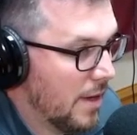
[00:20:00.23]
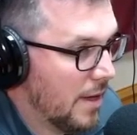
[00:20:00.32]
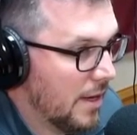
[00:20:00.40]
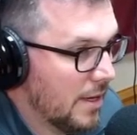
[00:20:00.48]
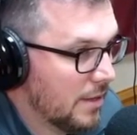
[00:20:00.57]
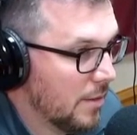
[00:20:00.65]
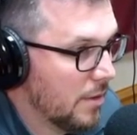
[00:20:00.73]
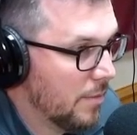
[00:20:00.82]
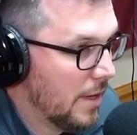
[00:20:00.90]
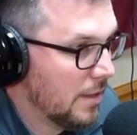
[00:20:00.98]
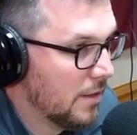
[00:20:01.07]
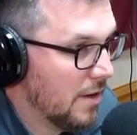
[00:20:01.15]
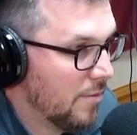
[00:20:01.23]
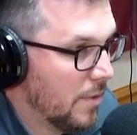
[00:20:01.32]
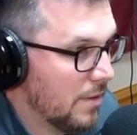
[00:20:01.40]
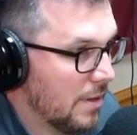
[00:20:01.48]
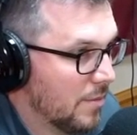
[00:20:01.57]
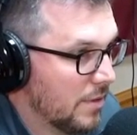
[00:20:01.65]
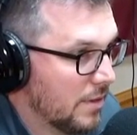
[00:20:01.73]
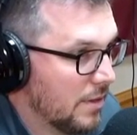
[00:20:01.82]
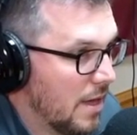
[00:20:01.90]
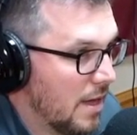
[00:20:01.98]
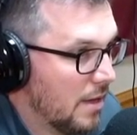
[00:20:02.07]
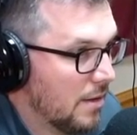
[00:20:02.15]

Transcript: against some of the best softball teams in the state.